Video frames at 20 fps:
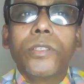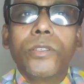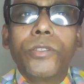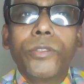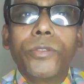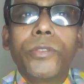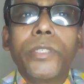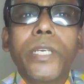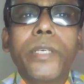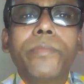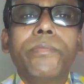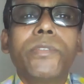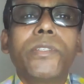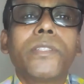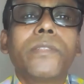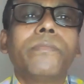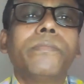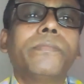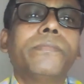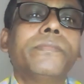Two
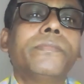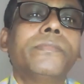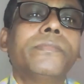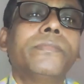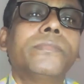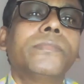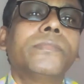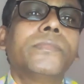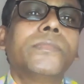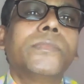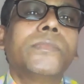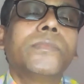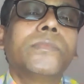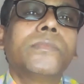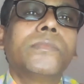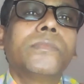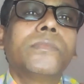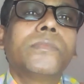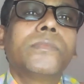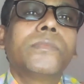types:
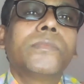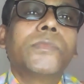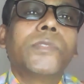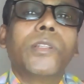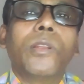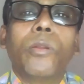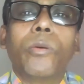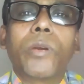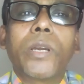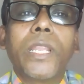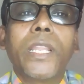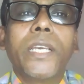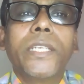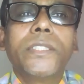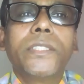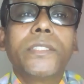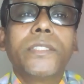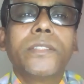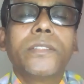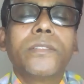
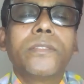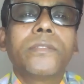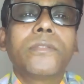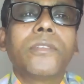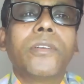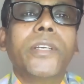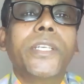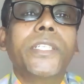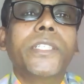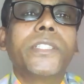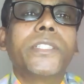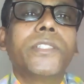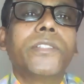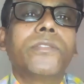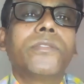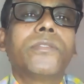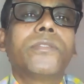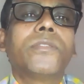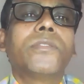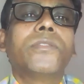localized, when it
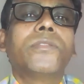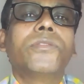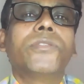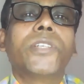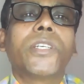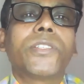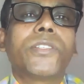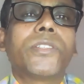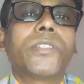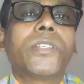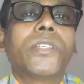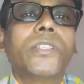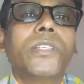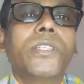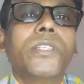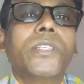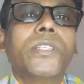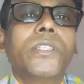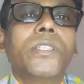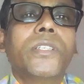is just
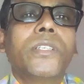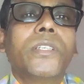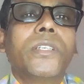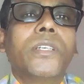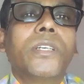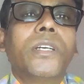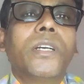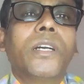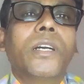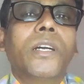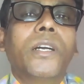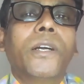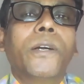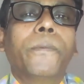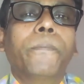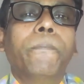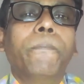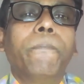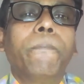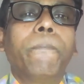
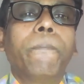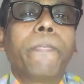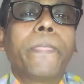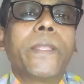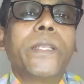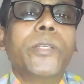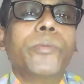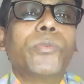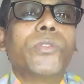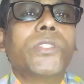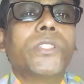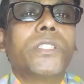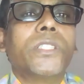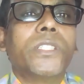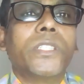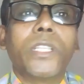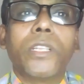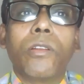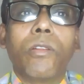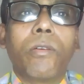uh, deposit
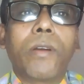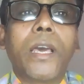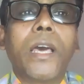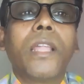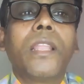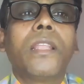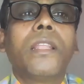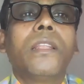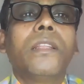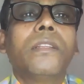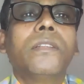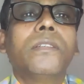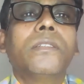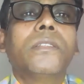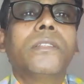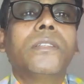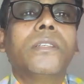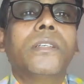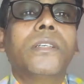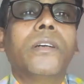in the local
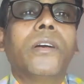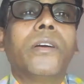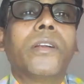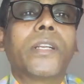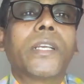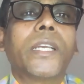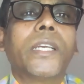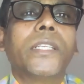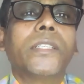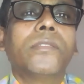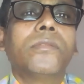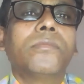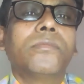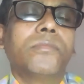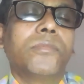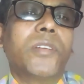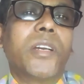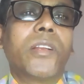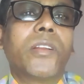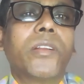organ,
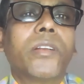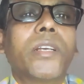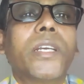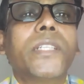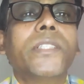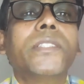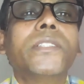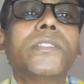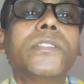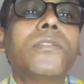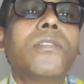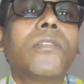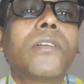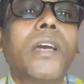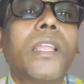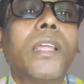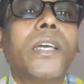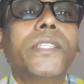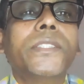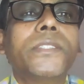one organ is
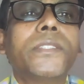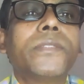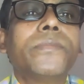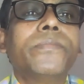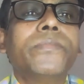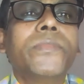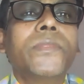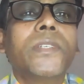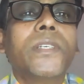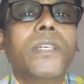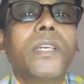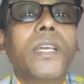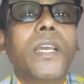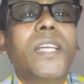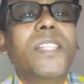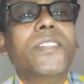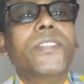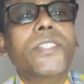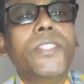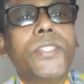localized,
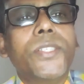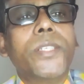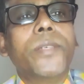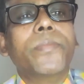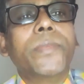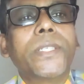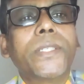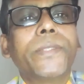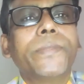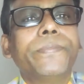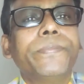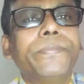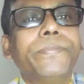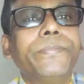and systemic,